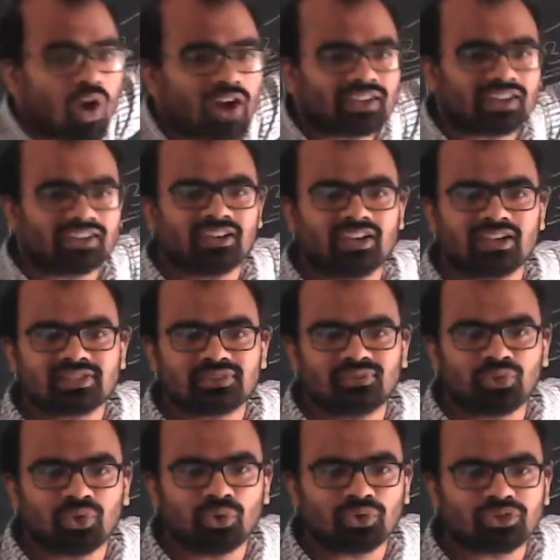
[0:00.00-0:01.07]
it does
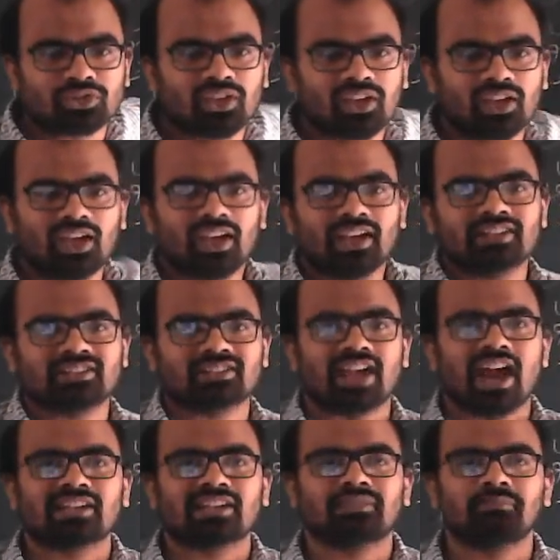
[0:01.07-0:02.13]
fuse? It
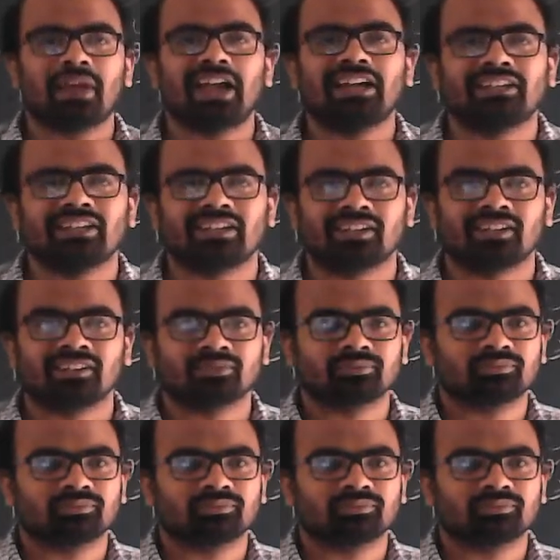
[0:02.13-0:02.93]
starts melting.